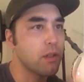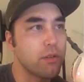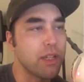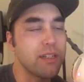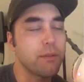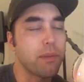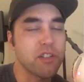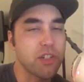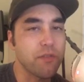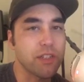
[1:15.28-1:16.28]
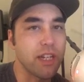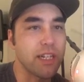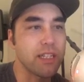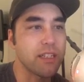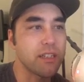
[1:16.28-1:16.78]
They did a bunch of different
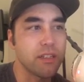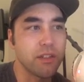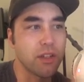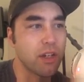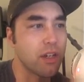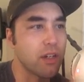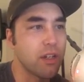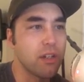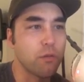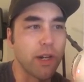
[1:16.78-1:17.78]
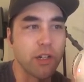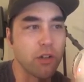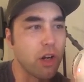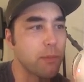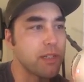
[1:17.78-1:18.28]
dating. They did
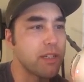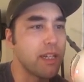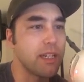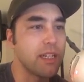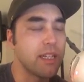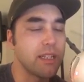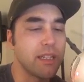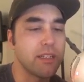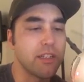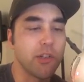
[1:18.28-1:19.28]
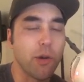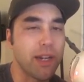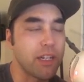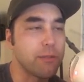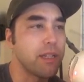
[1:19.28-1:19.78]
radiocarbon dating. They did
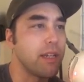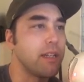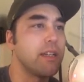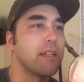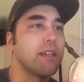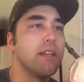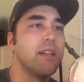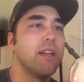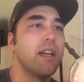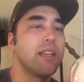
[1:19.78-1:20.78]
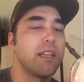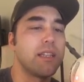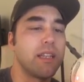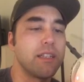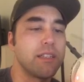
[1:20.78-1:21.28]
uranium dating, and then
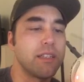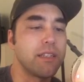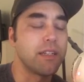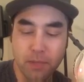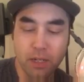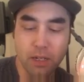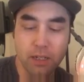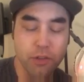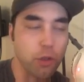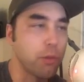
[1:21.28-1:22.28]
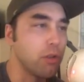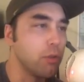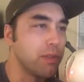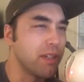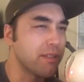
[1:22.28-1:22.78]
they did
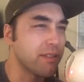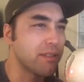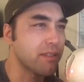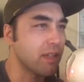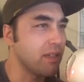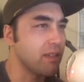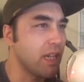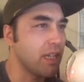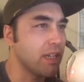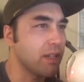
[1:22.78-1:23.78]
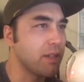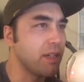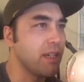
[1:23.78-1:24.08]
thermoluminescent da dating